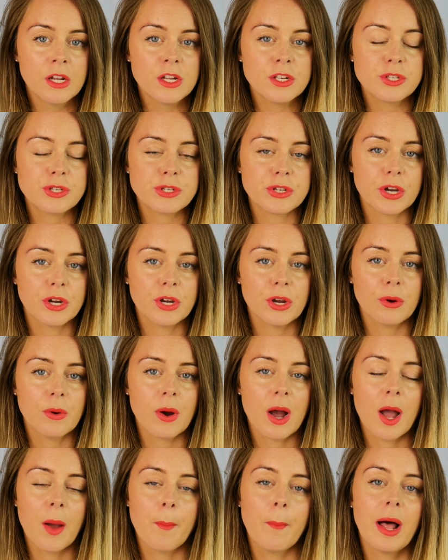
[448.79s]
So
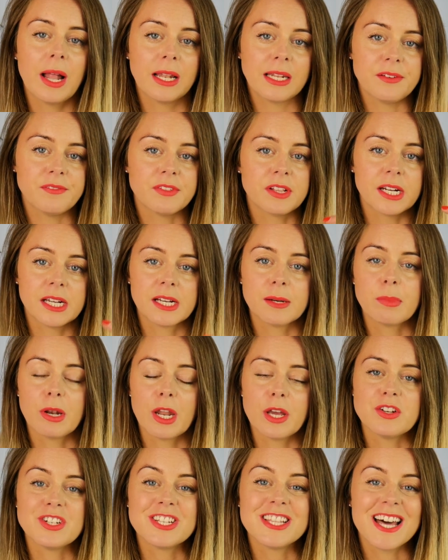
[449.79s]
I'll leave the link
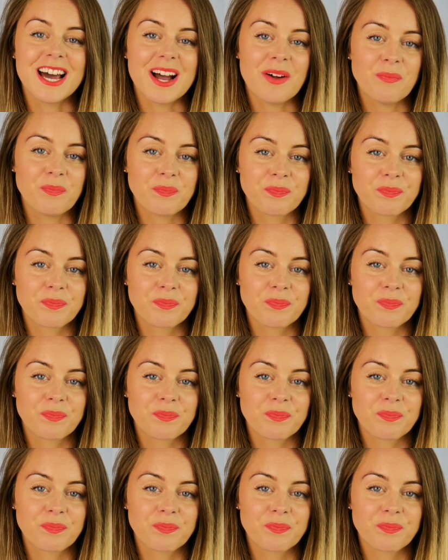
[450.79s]
below to that.